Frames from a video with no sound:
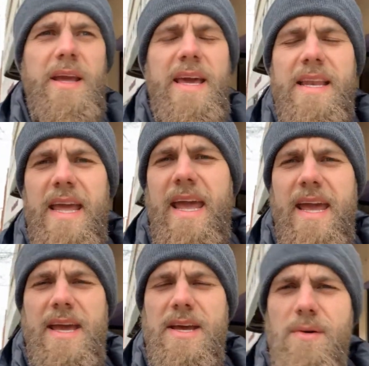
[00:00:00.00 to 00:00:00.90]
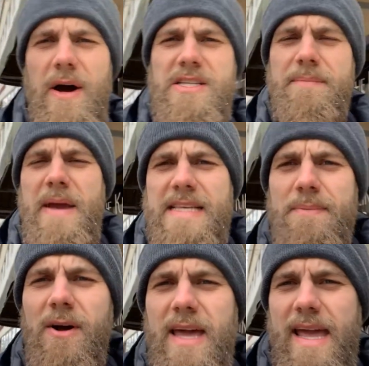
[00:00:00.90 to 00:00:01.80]
to watch a
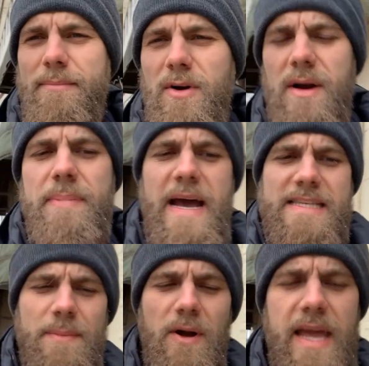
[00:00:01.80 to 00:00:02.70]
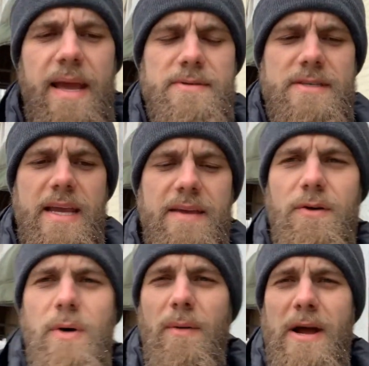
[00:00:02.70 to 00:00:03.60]
baseball game or a basketball game, it's like, if you
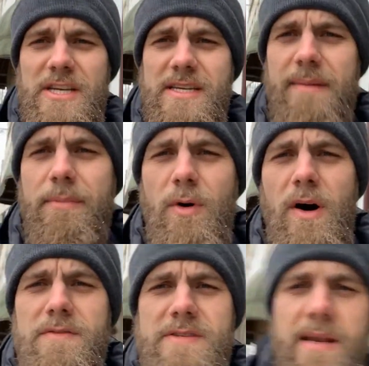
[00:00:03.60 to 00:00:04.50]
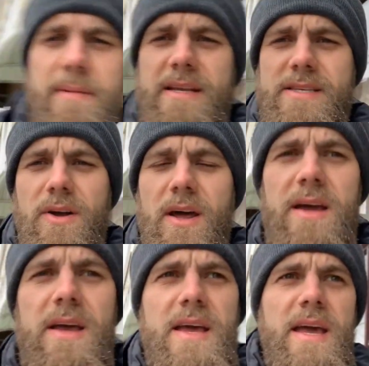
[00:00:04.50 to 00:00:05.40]
want to watch the Timberwolves in Minnesota,
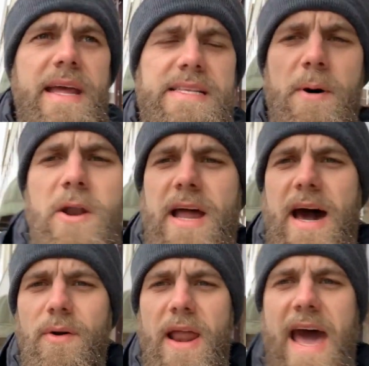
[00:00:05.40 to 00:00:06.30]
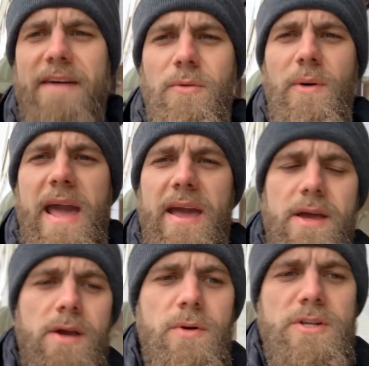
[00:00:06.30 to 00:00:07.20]
it's about an hour and a half away,
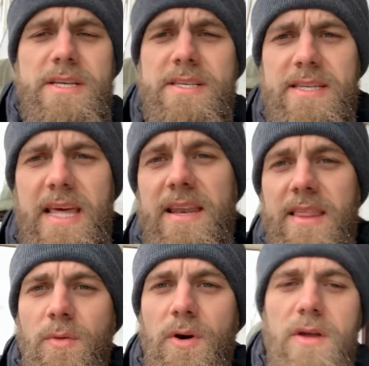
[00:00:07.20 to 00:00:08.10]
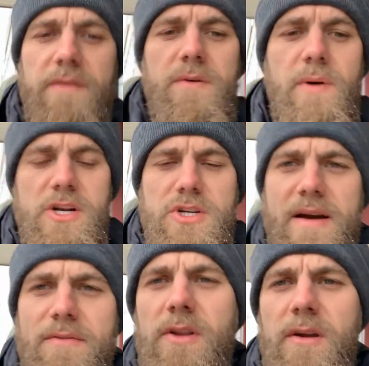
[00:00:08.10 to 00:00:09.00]
which isn't the end of the world if you want to
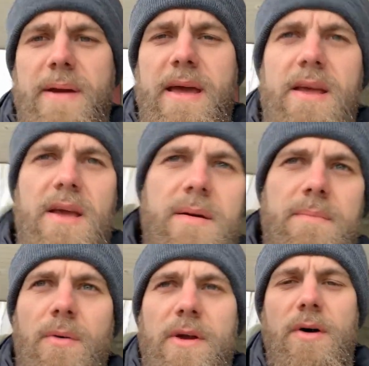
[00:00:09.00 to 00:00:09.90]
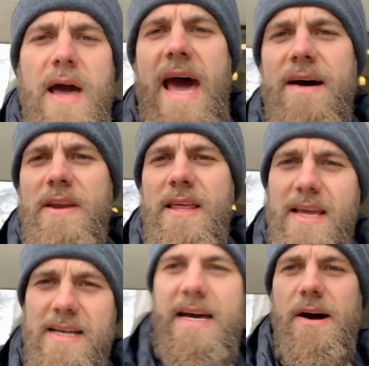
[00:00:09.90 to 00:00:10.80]
travel a little bit, but we don't have
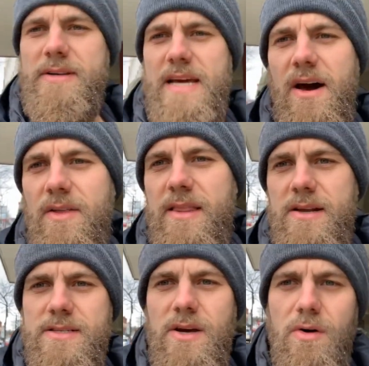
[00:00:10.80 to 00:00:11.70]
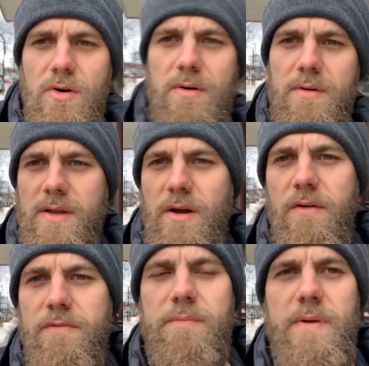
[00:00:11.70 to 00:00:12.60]
anything downtown. Like there's no, you
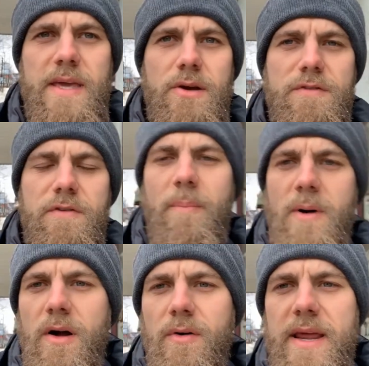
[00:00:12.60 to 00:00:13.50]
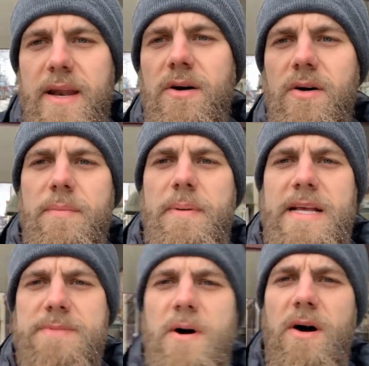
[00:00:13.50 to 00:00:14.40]
know, huge football arena or
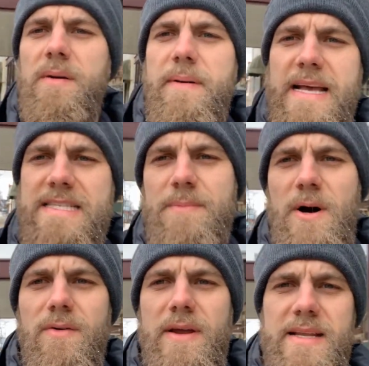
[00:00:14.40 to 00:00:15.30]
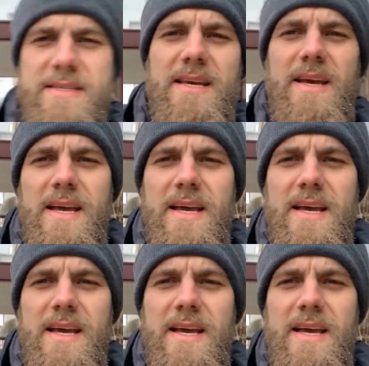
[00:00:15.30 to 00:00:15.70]
baseball or basketball arenas